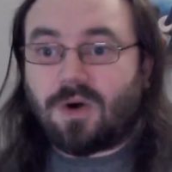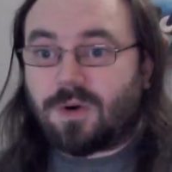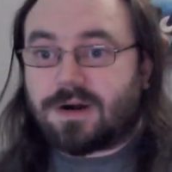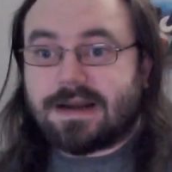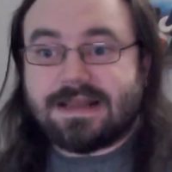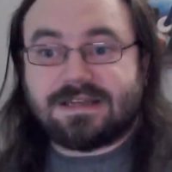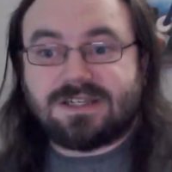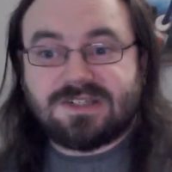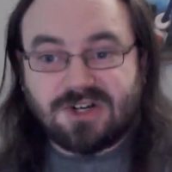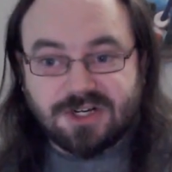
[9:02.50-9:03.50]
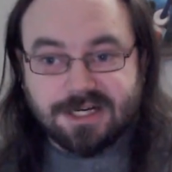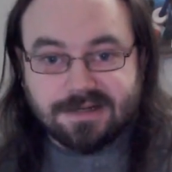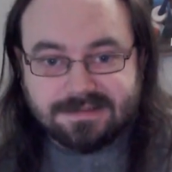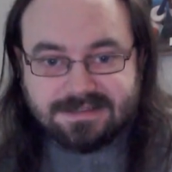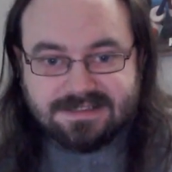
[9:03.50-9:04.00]
or
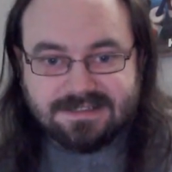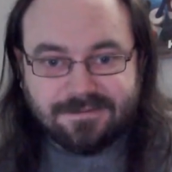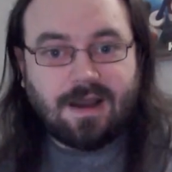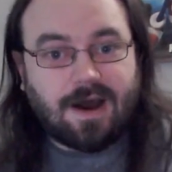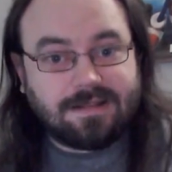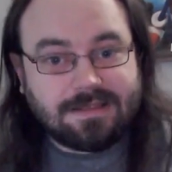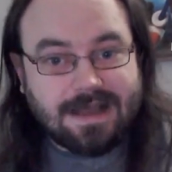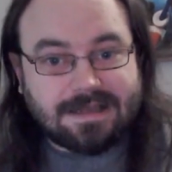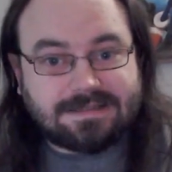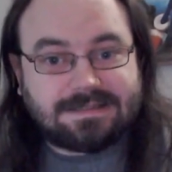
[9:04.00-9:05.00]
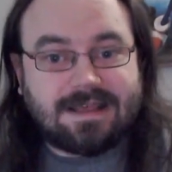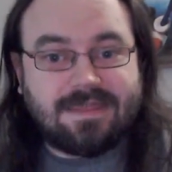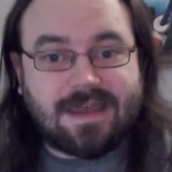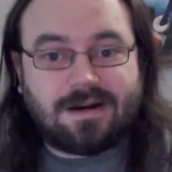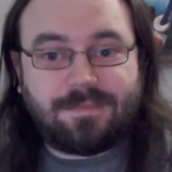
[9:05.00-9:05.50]
insurgents, unless
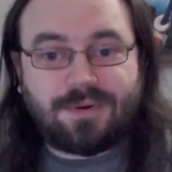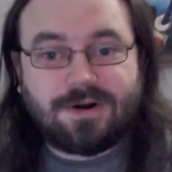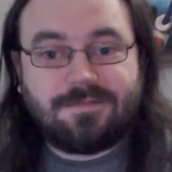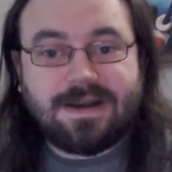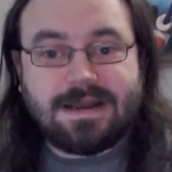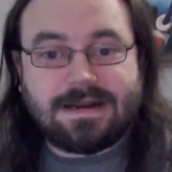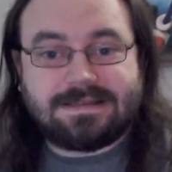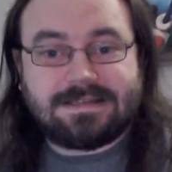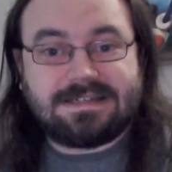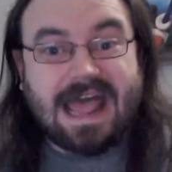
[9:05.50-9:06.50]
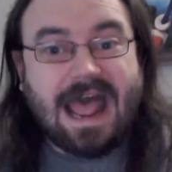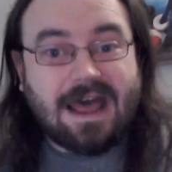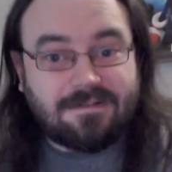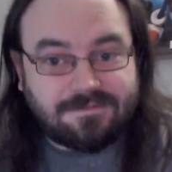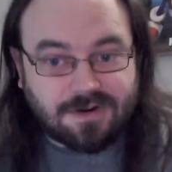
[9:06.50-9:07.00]
they are proven innocent
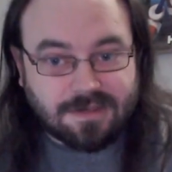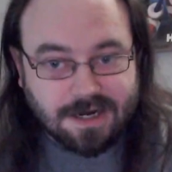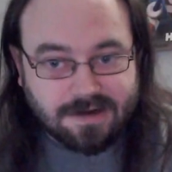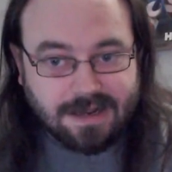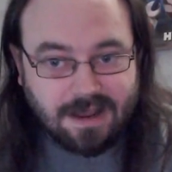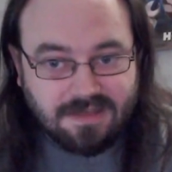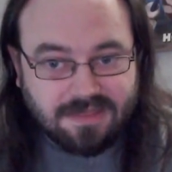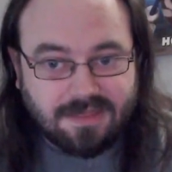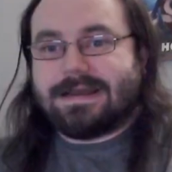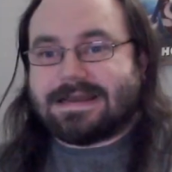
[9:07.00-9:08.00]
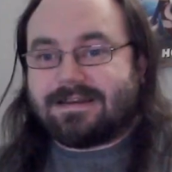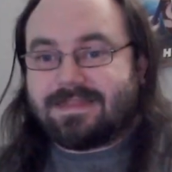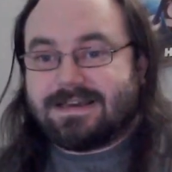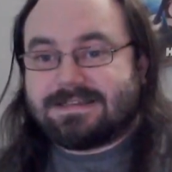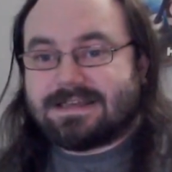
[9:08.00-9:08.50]
after their death. In
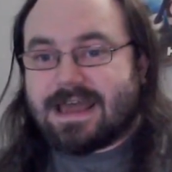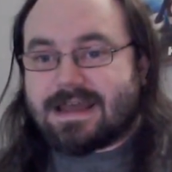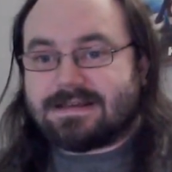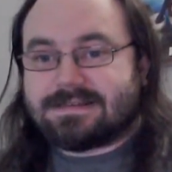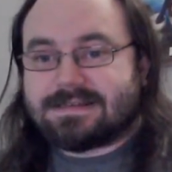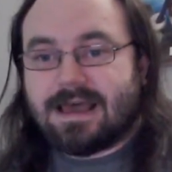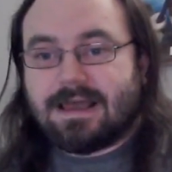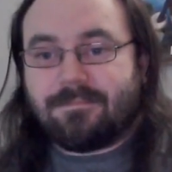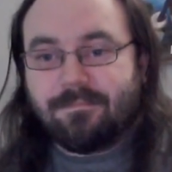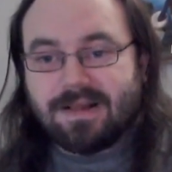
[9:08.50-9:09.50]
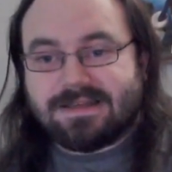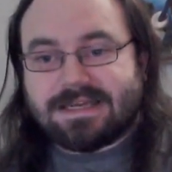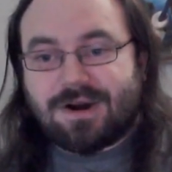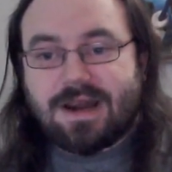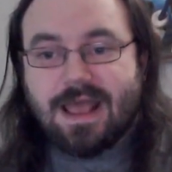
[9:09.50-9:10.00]
this case,
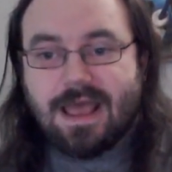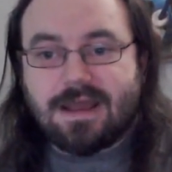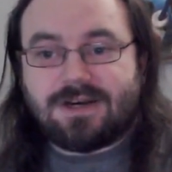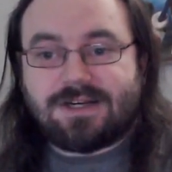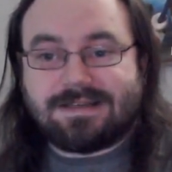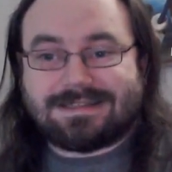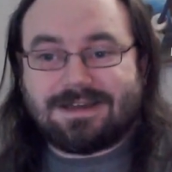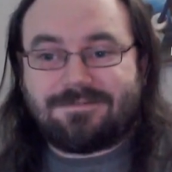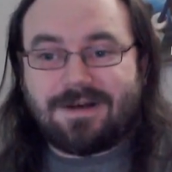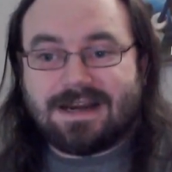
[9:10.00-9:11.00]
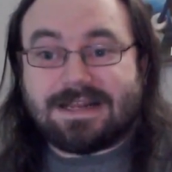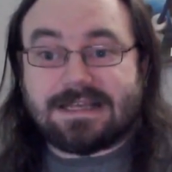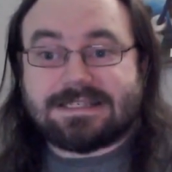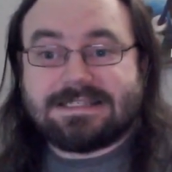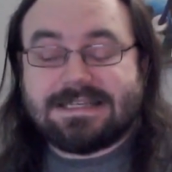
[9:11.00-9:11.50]
military age is defined
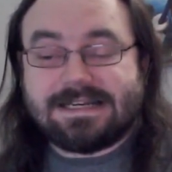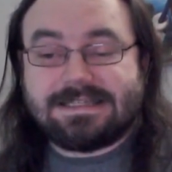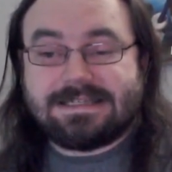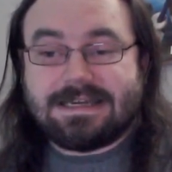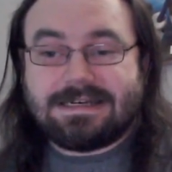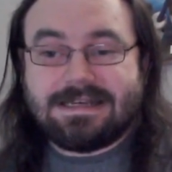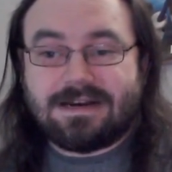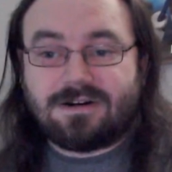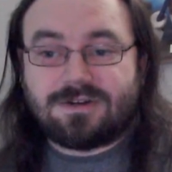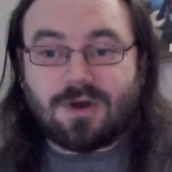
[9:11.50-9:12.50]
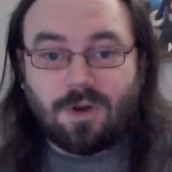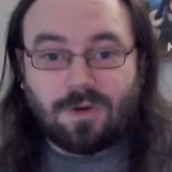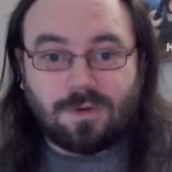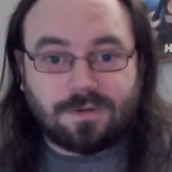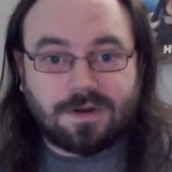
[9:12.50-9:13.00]
as 16 years
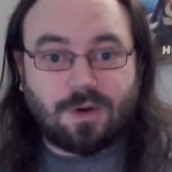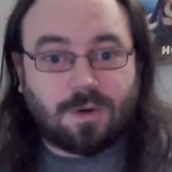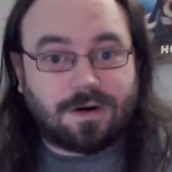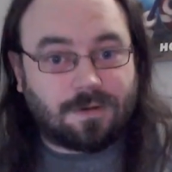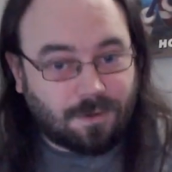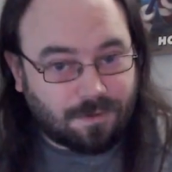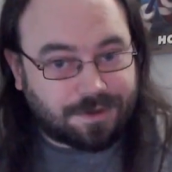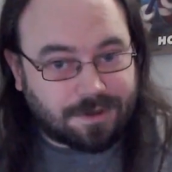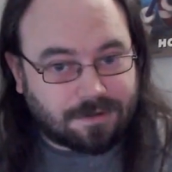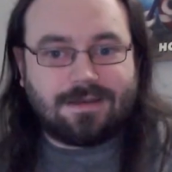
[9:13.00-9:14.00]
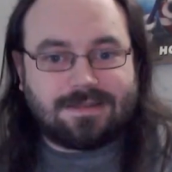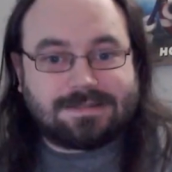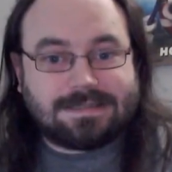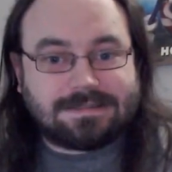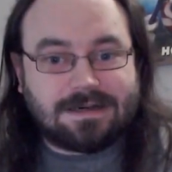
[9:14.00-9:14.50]
old or older.
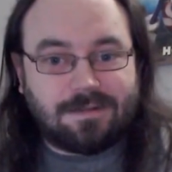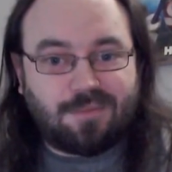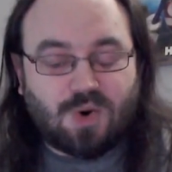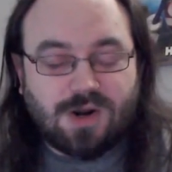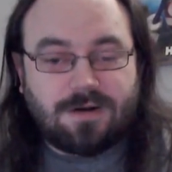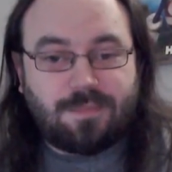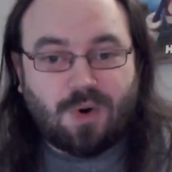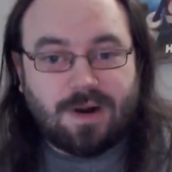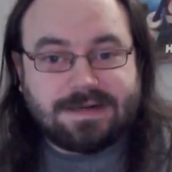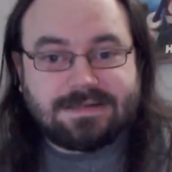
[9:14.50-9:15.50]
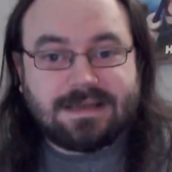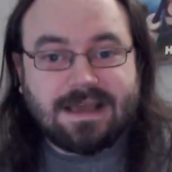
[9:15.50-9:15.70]
This is an important point